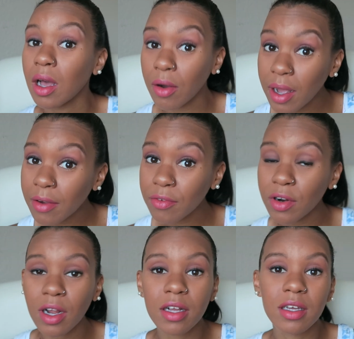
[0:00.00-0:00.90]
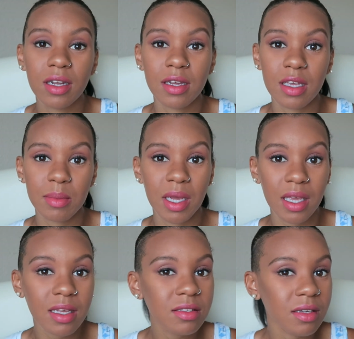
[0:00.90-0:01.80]
However, I could not get my
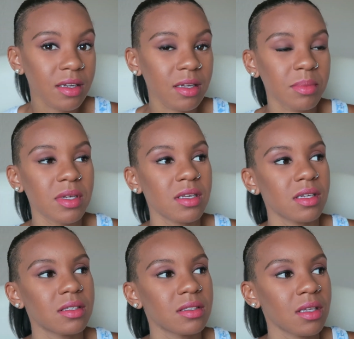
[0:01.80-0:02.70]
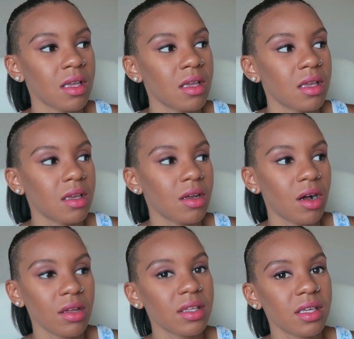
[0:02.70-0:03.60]
hands on it because
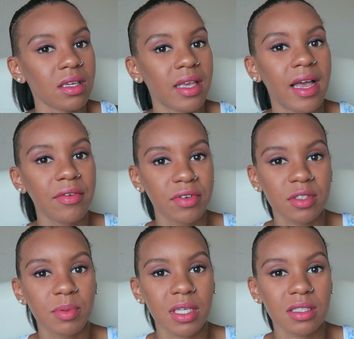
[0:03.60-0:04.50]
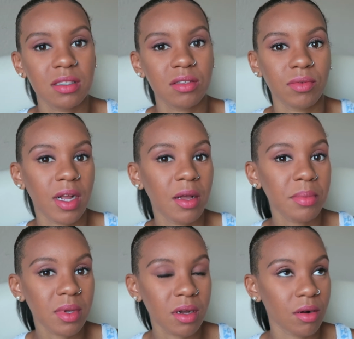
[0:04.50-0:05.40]
all the catfish places
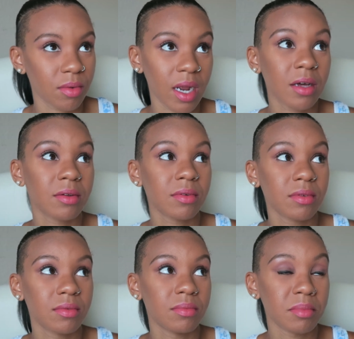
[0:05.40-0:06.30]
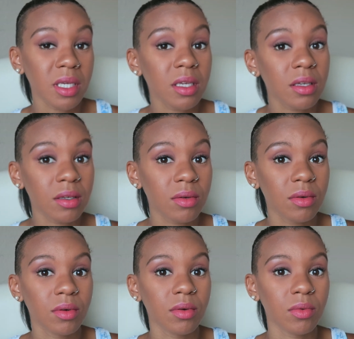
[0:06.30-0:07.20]
around me
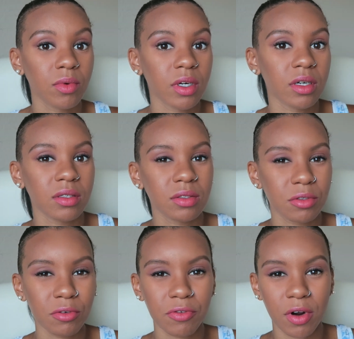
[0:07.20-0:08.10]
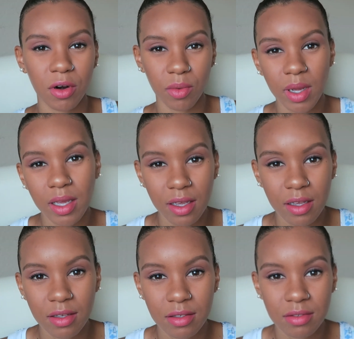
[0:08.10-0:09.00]
were too far
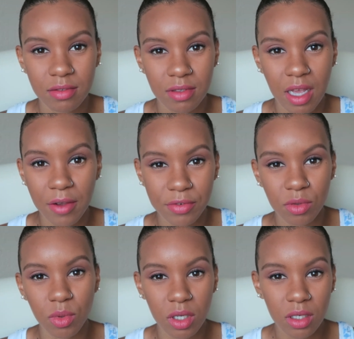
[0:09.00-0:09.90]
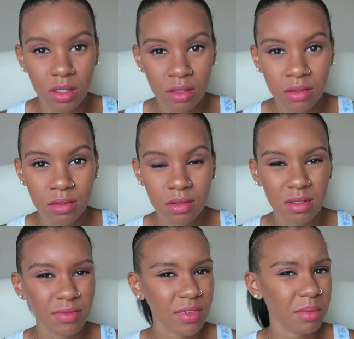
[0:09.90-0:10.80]
away after work.
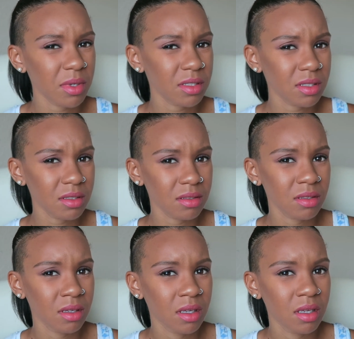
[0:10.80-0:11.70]
Does that make sense?